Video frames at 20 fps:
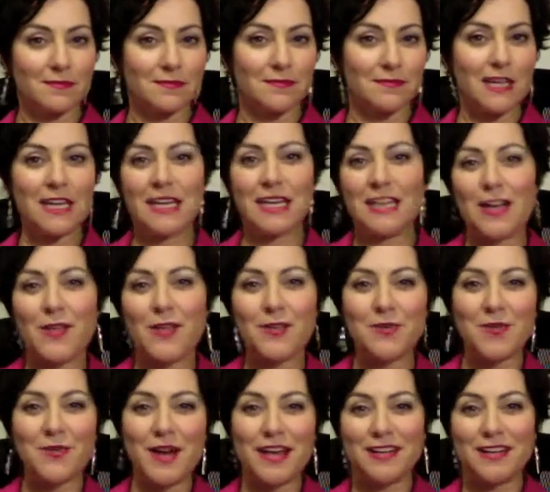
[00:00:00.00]
in another
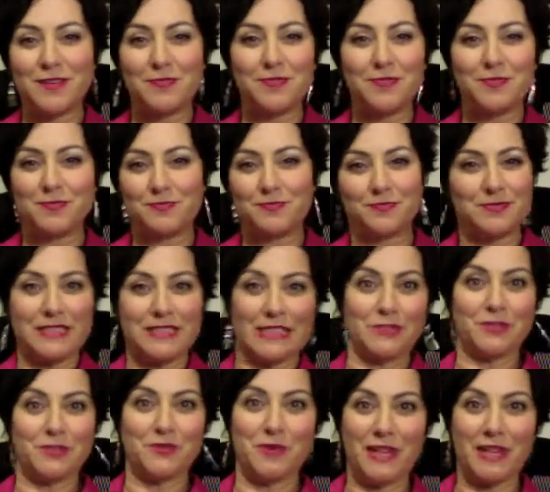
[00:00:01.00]
way to,
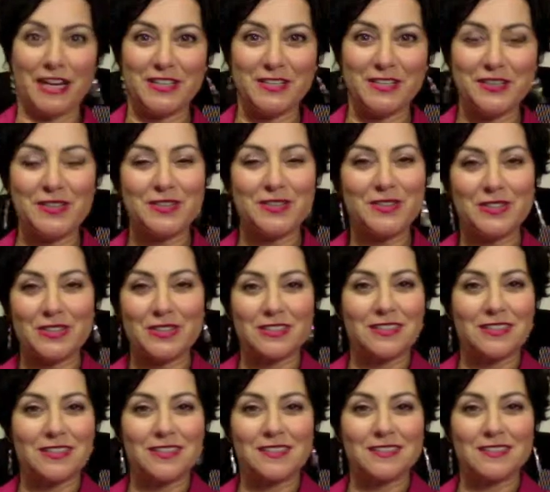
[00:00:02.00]
here's what I do, or
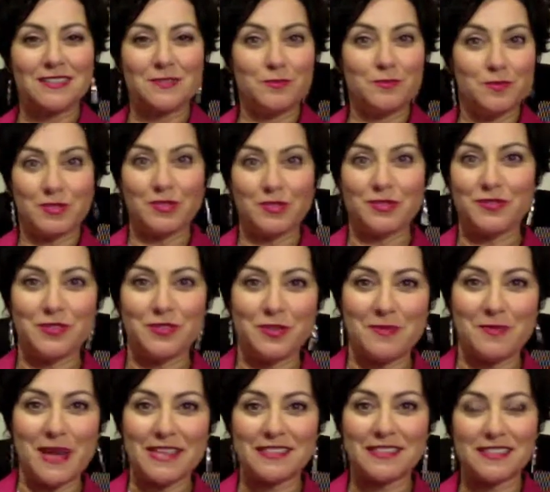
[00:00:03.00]
prove your
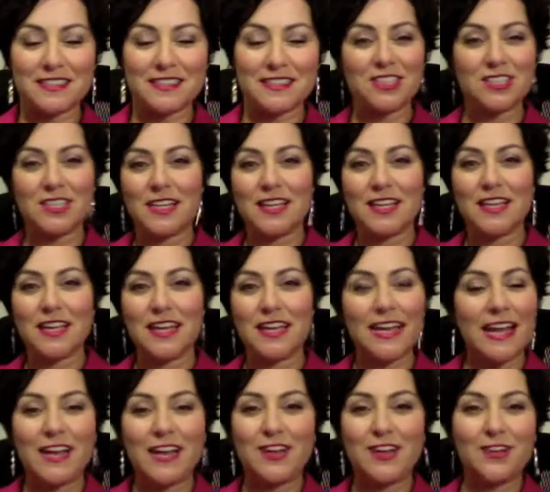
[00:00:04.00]
message, it
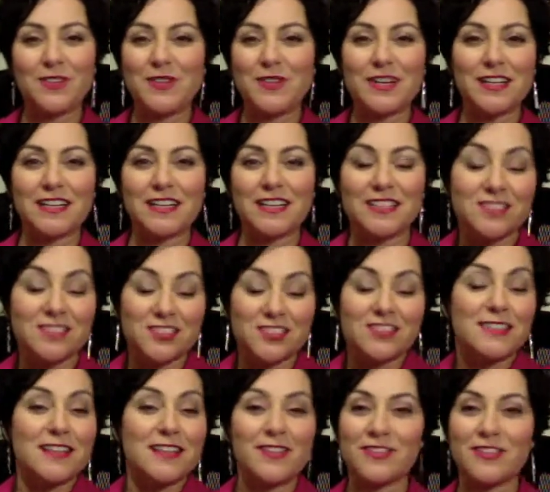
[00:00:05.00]
ain't going to work. It's just
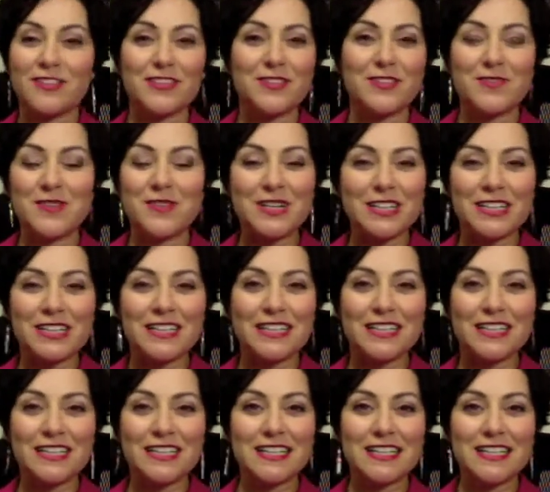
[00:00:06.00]
never going to work.
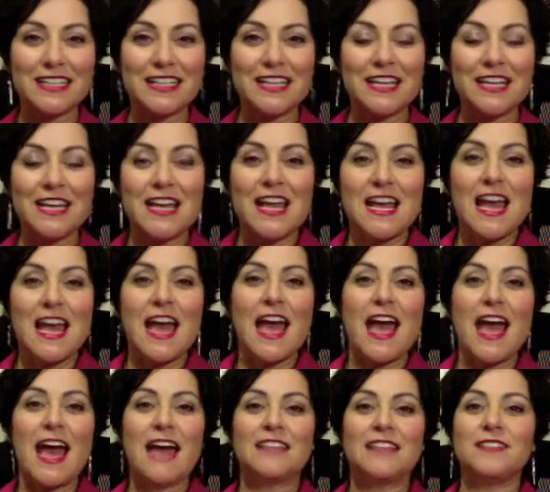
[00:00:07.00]

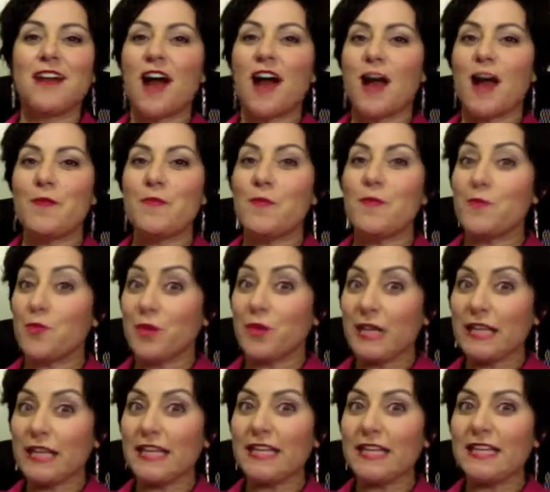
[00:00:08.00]
And I'm
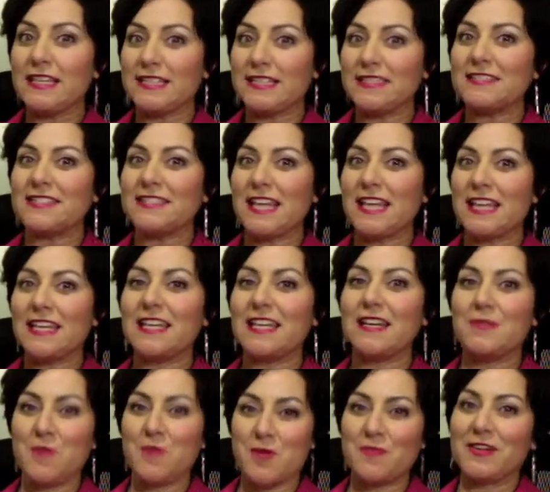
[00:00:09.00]
really taking a
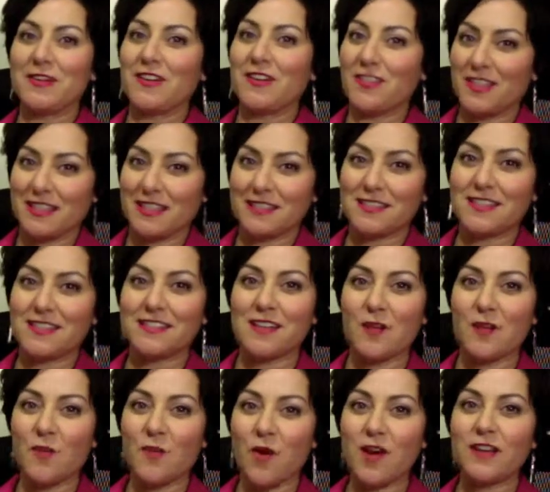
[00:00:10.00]
moment on this because I
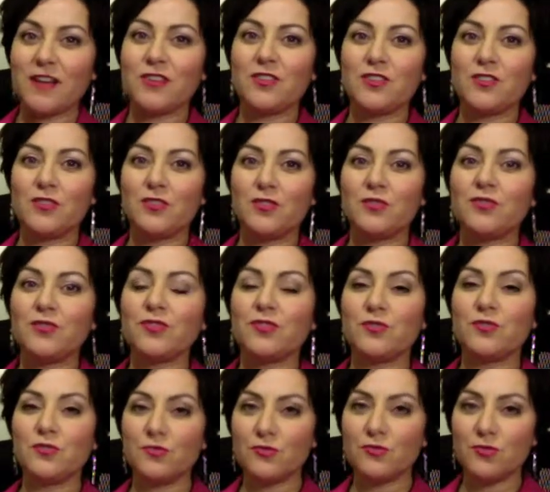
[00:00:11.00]
want you
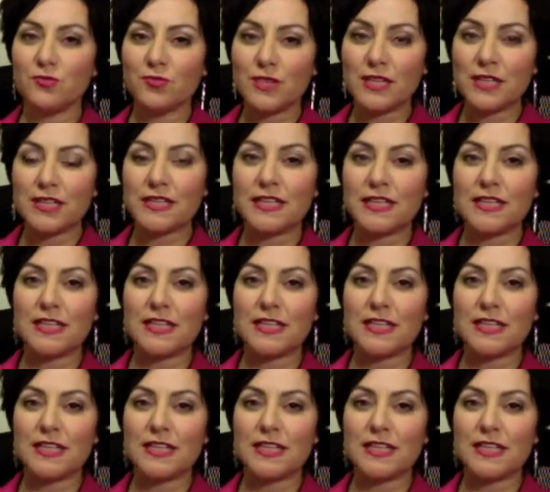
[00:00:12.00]
to really